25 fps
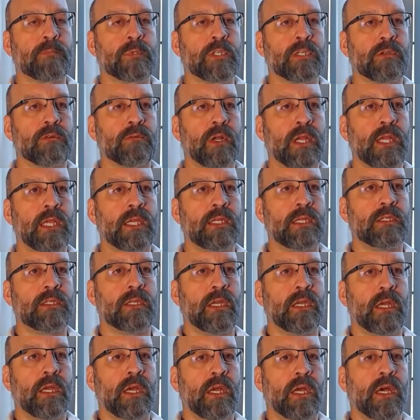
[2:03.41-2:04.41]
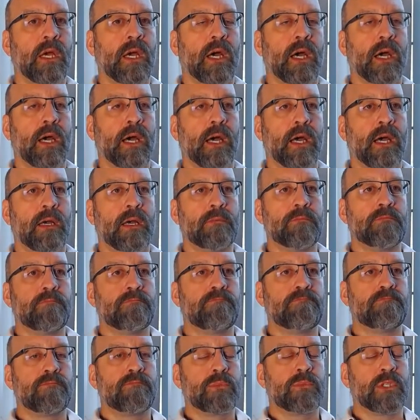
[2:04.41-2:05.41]
All right? Uh,
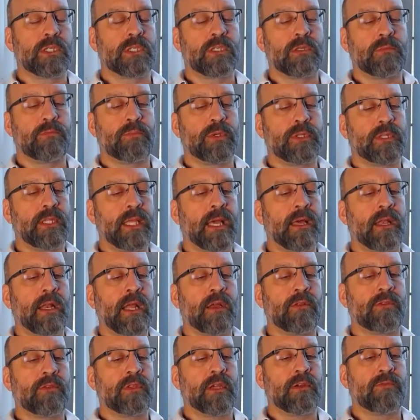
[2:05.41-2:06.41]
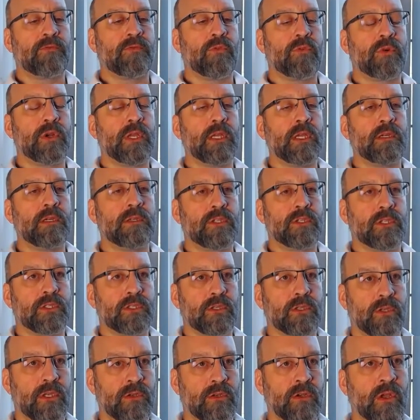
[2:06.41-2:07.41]
just to put that out there for you, just so
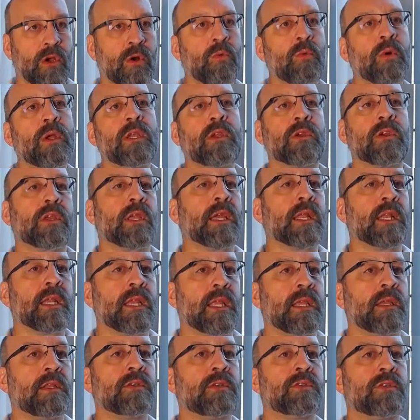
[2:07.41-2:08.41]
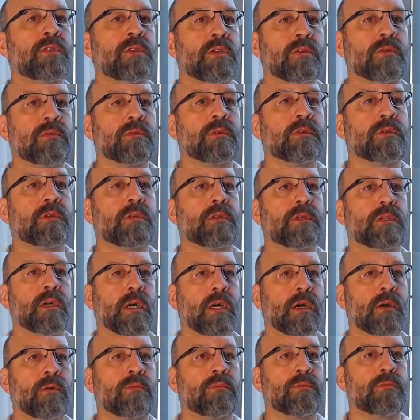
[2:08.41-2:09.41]
you know what you're getting into,
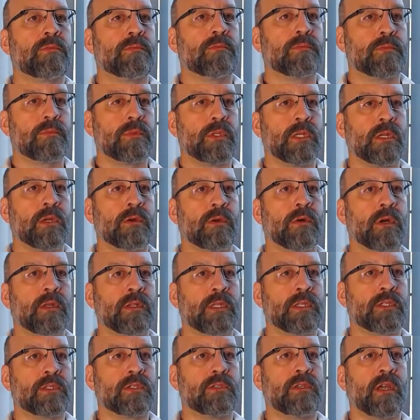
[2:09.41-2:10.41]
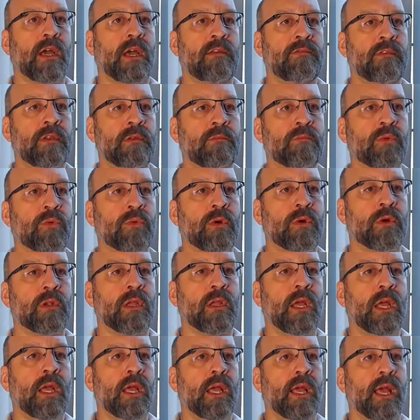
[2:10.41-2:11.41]
uh, you know, on this diving board
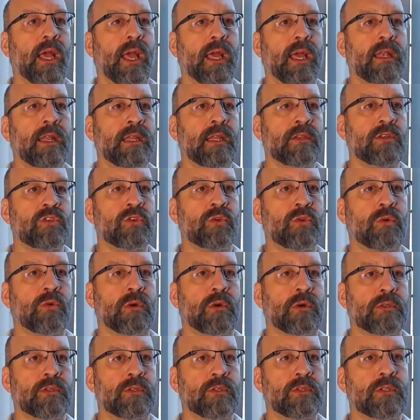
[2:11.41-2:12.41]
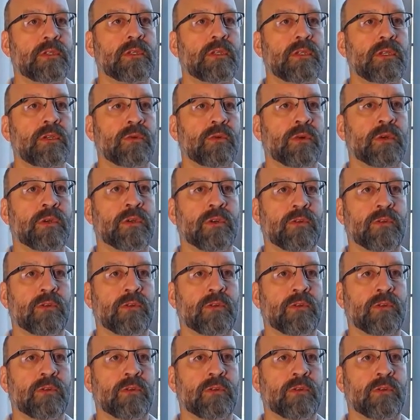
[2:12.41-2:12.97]
heading towards your career.